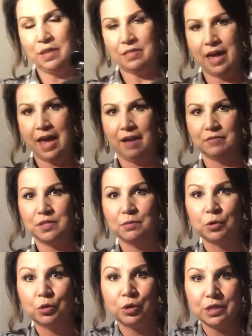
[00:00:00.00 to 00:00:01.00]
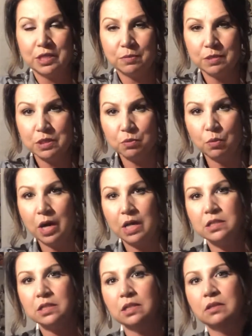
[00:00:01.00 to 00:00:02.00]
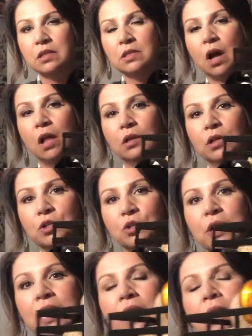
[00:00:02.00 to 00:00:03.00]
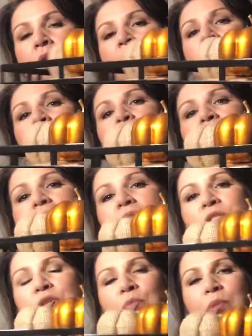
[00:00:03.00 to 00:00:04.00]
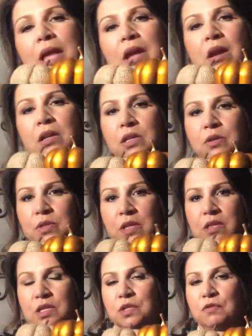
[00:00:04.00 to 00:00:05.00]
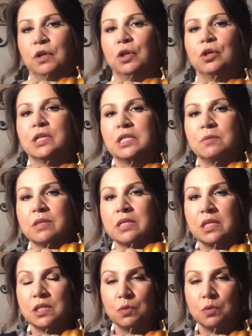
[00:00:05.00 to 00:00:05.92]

they have some Christmas ones at the Dollar Tree because I do plan on using this for Christmas as